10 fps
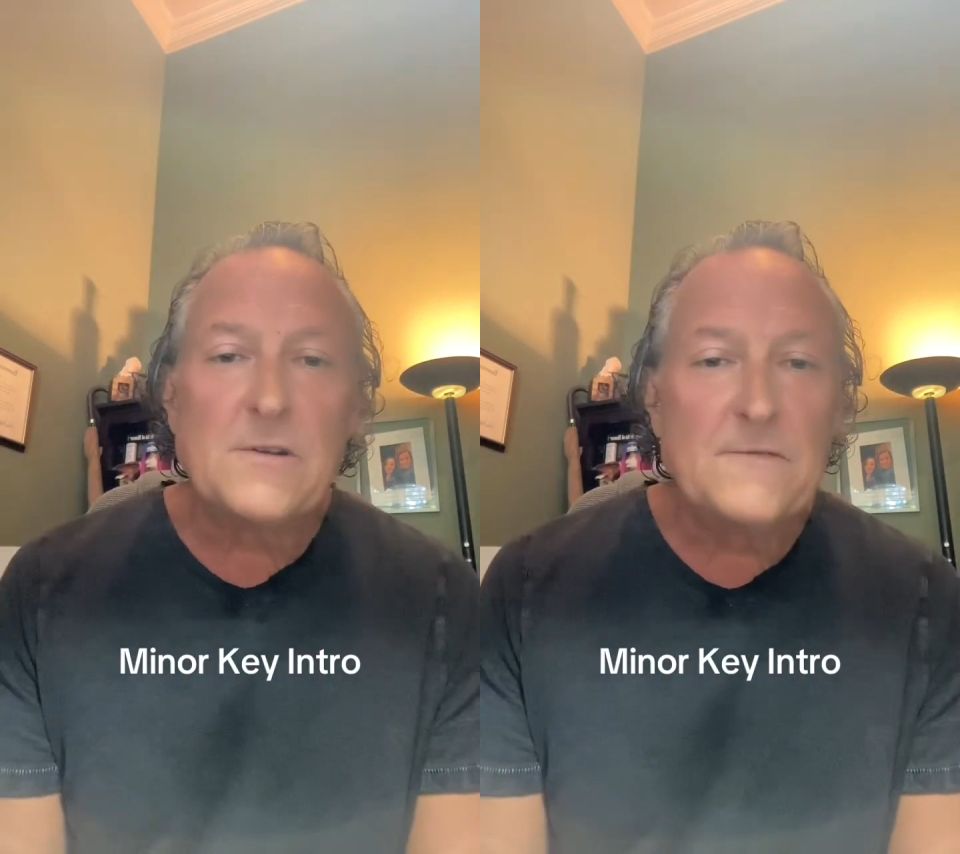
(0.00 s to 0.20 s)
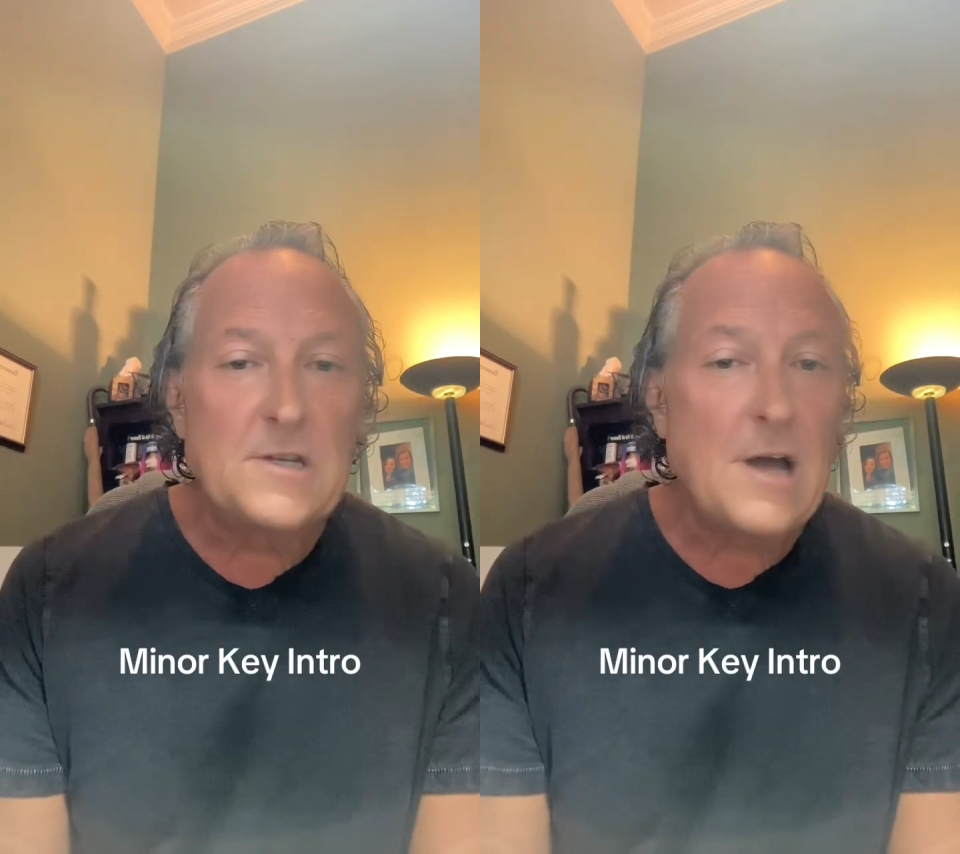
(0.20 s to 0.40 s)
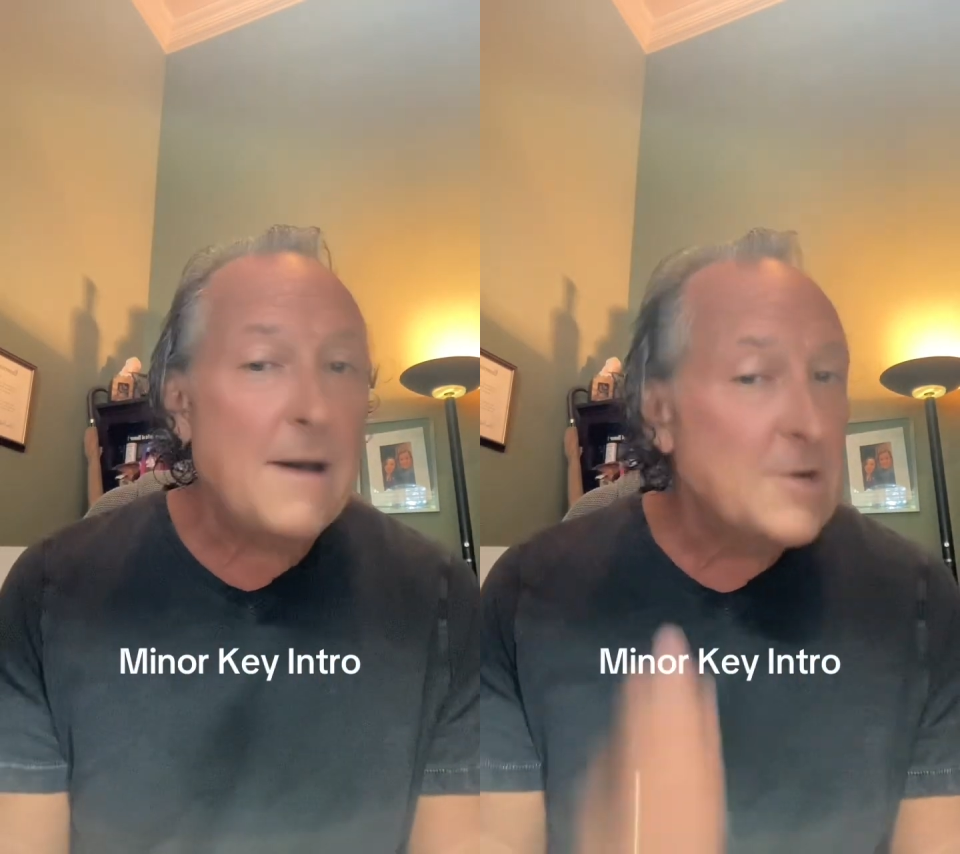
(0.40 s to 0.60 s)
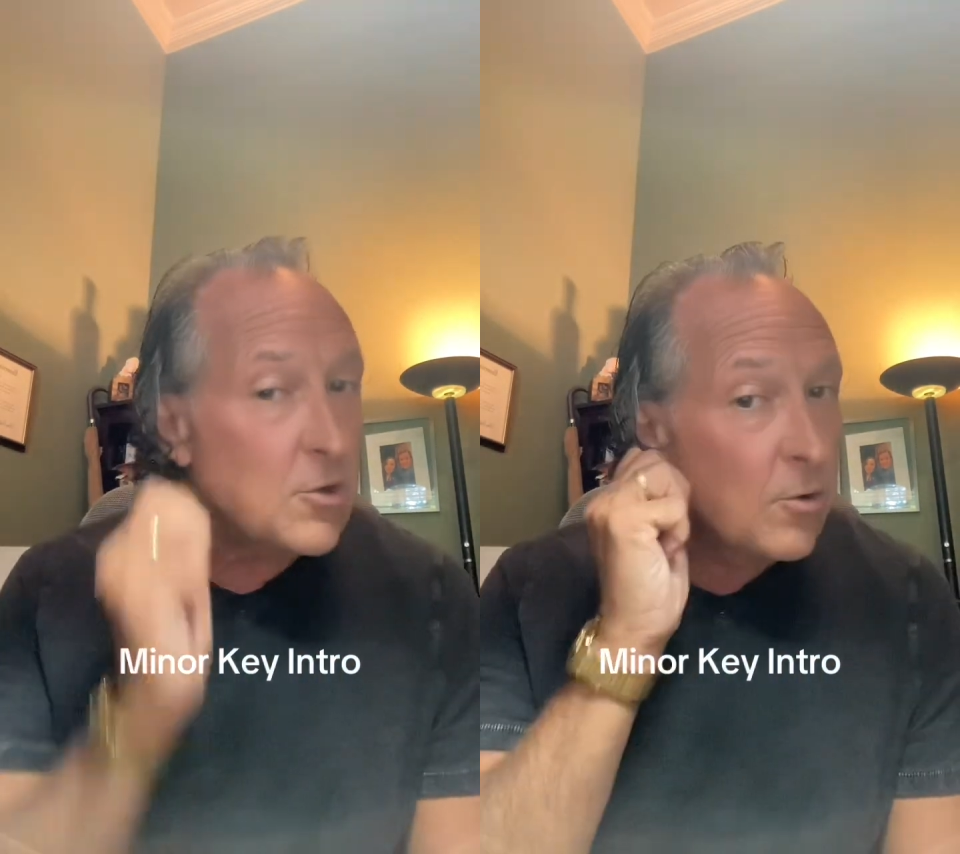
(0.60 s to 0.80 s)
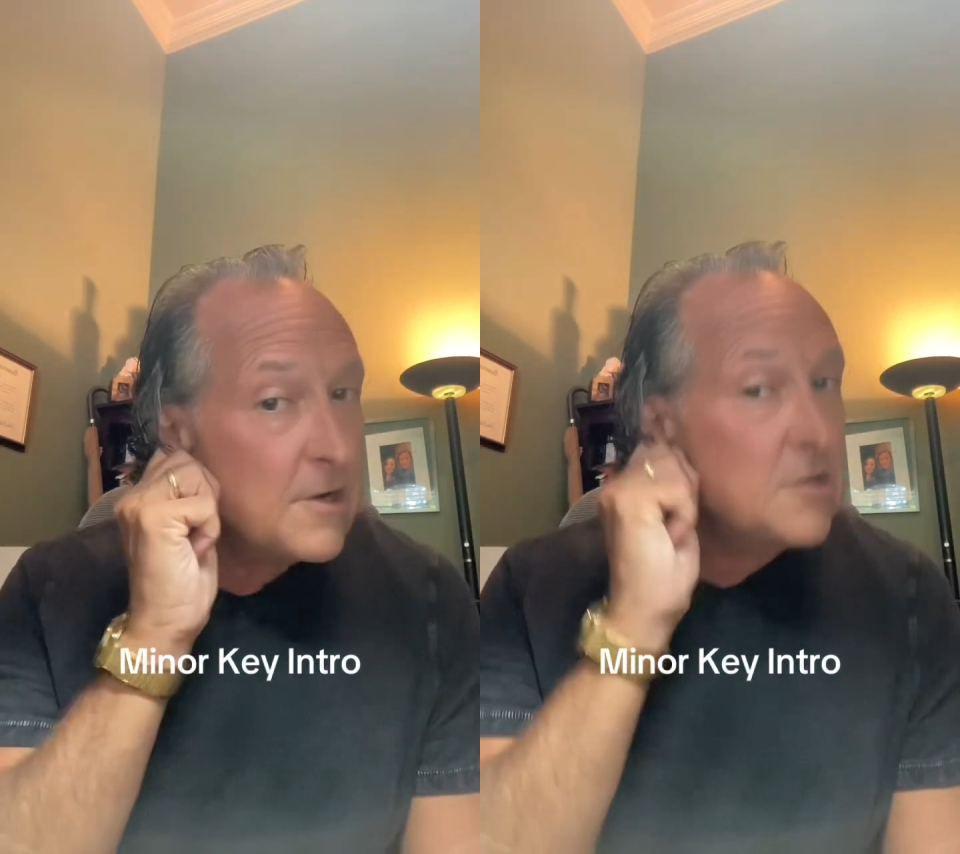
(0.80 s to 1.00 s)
of the dominant chord, it